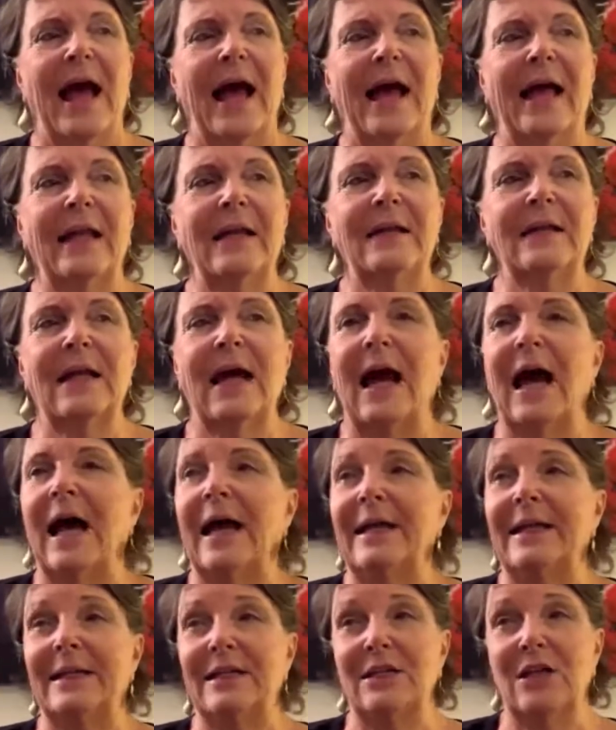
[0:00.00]
And
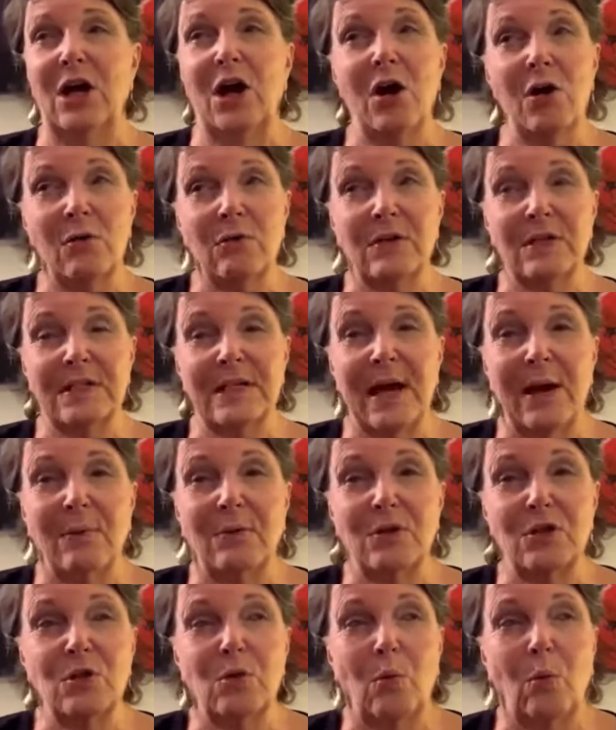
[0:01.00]
I know that I
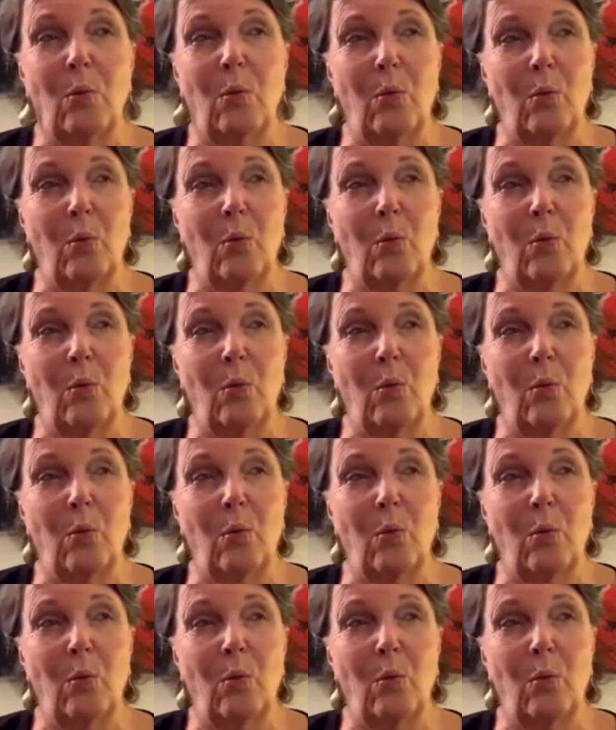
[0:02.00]
was